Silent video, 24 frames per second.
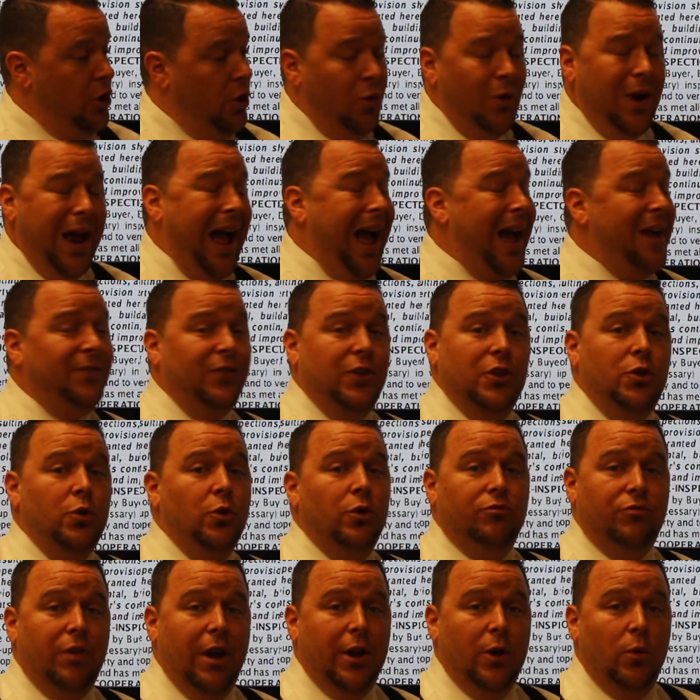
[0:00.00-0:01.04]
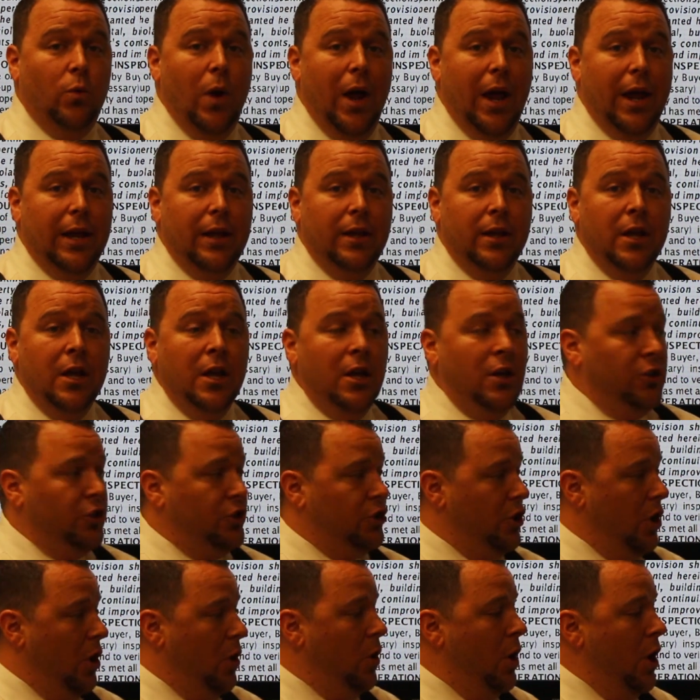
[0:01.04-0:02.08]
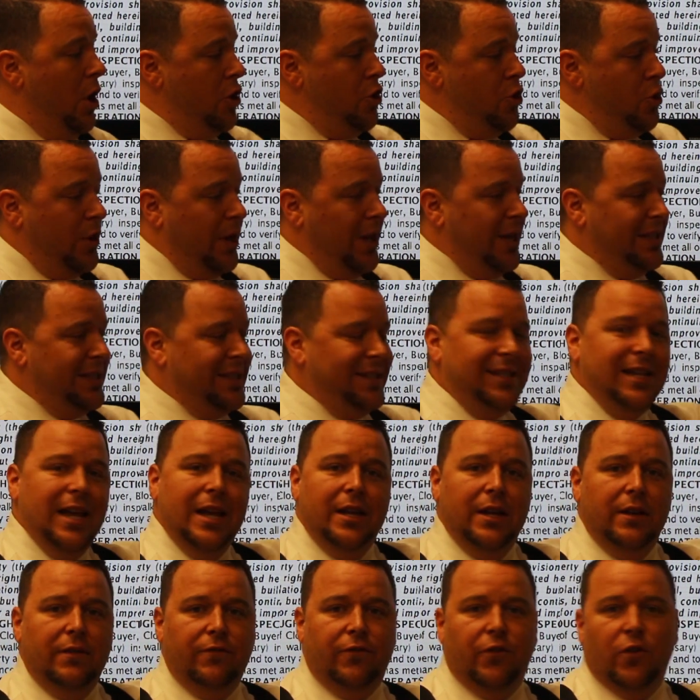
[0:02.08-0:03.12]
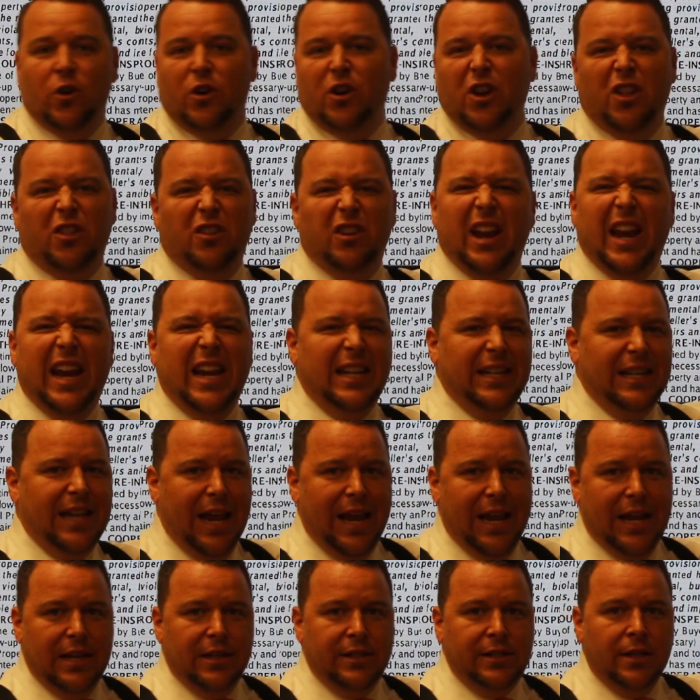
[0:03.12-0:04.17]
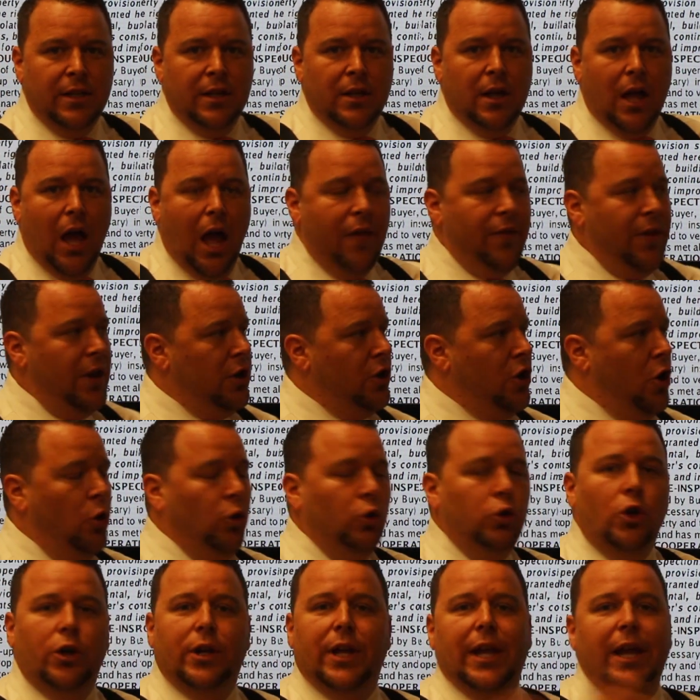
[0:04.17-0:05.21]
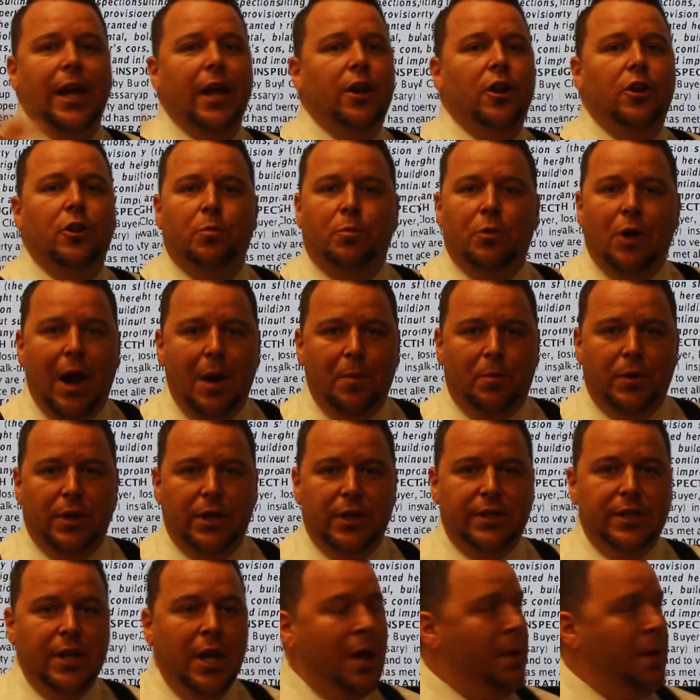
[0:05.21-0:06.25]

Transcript: You don't have to do it right away. So you can set it for another 8 days and then go looking at other properties.